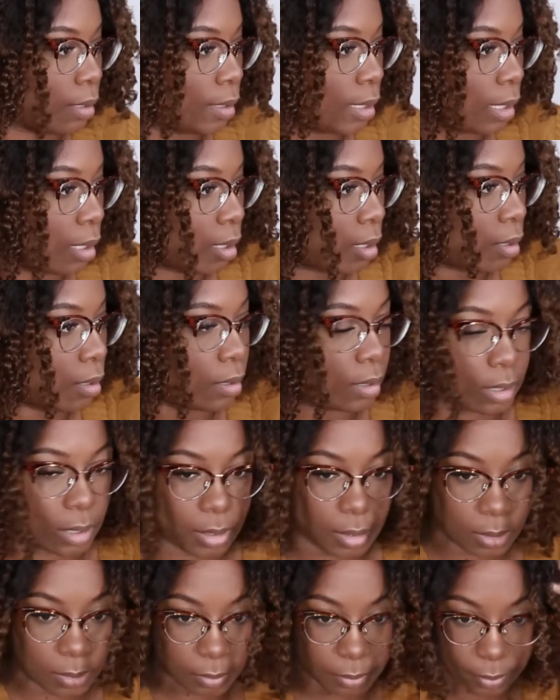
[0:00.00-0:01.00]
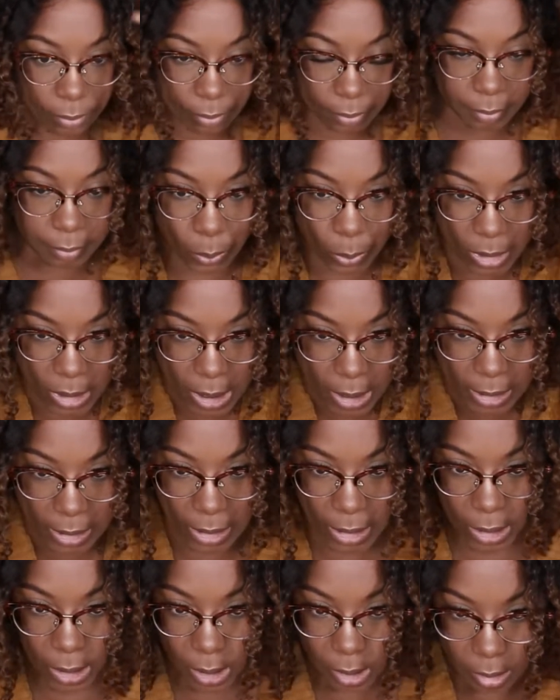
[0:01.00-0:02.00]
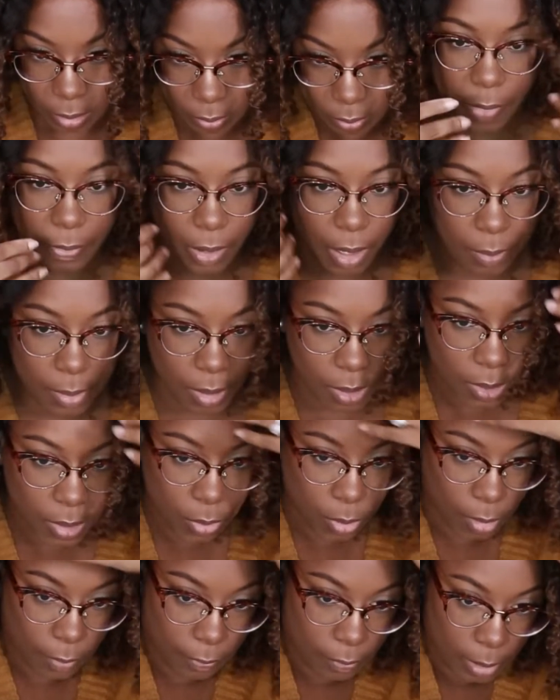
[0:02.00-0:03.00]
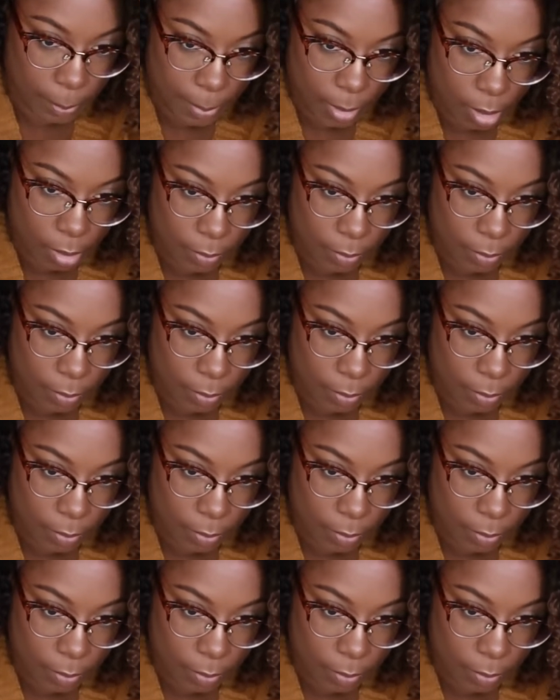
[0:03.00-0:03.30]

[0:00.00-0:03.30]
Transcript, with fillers: how they are. What y'all think? I thought I was gonna do a flip